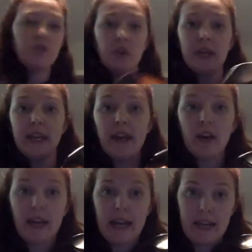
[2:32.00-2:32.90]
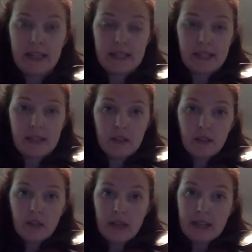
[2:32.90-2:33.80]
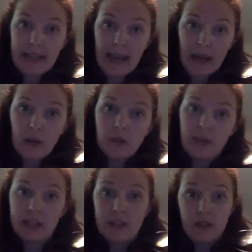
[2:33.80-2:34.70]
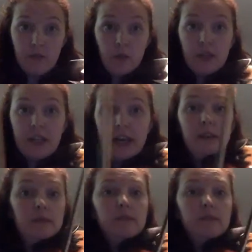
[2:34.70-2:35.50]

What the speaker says: So here is a scale that is in forte.